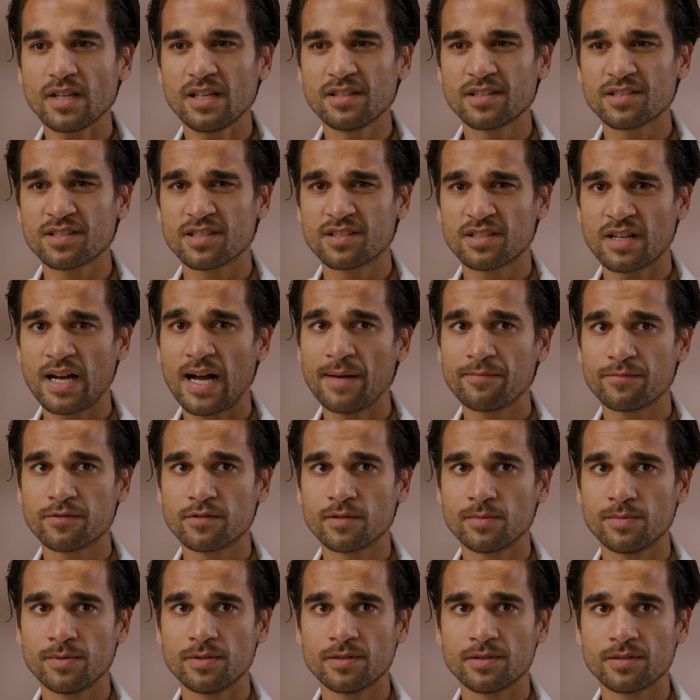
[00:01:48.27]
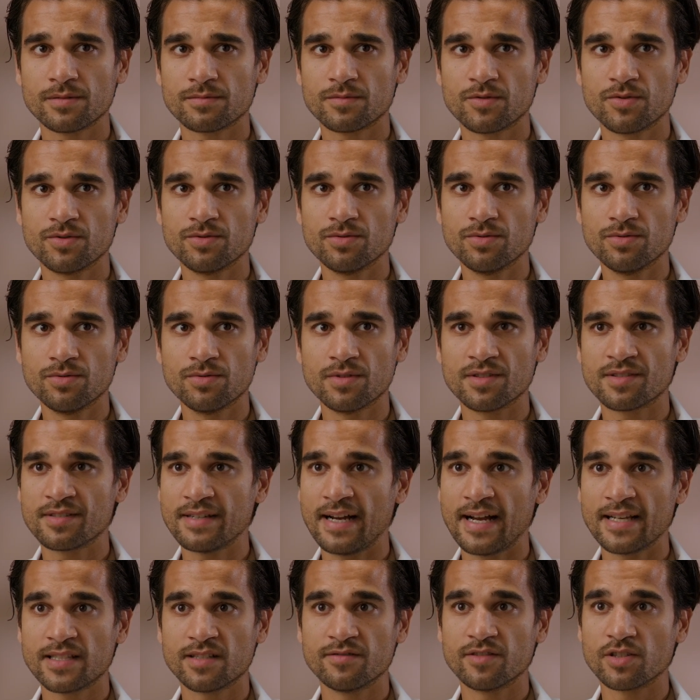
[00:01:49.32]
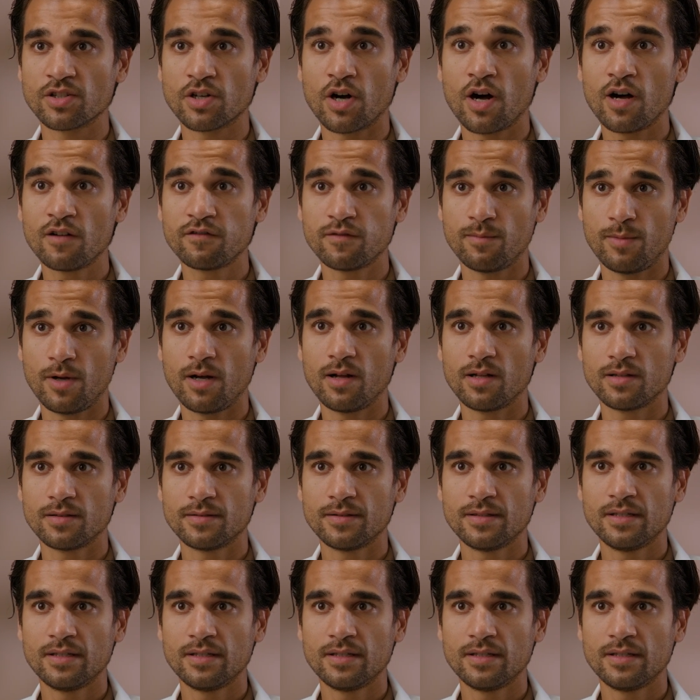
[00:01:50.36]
This is comparable to the size of a golf ball.